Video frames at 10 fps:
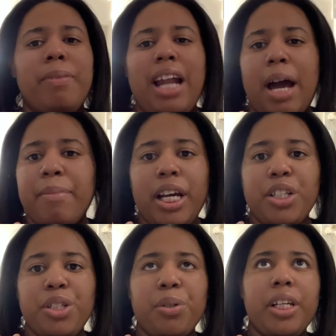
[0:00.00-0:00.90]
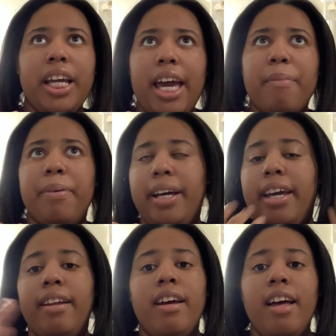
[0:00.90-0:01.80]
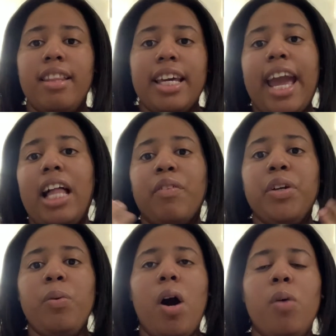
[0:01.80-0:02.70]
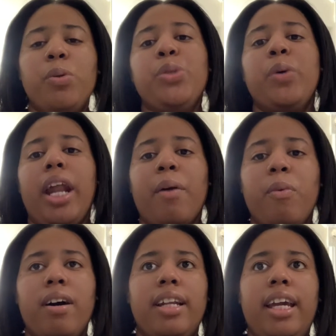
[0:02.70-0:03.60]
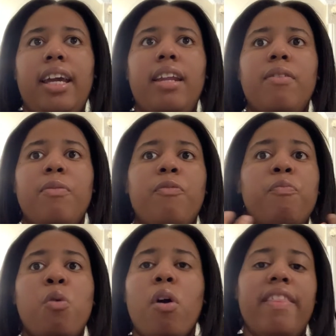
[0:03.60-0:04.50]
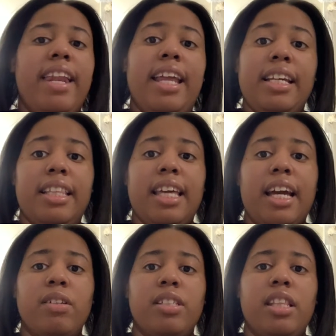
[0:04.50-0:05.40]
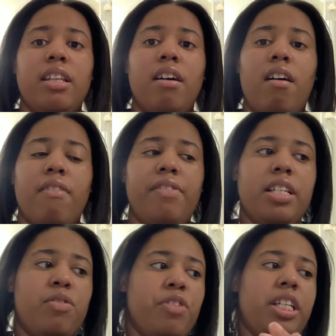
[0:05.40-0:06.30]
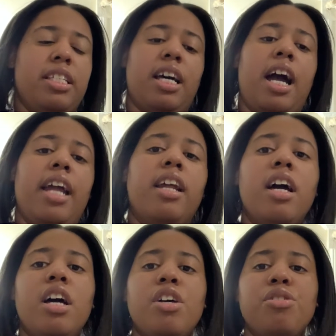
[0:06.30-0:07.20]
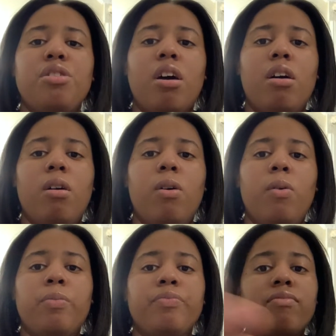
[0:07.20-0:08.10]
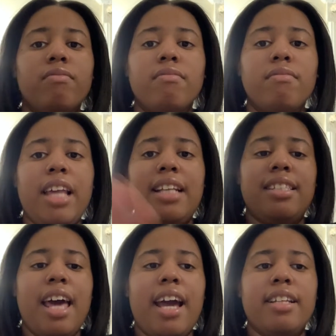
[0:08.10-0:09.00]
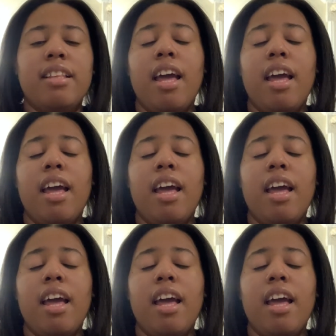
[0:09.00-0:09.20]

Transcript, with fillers: but I'm not sure yet. But the gallery wall was what I wanted more than anything else in the office redesign. So that's that.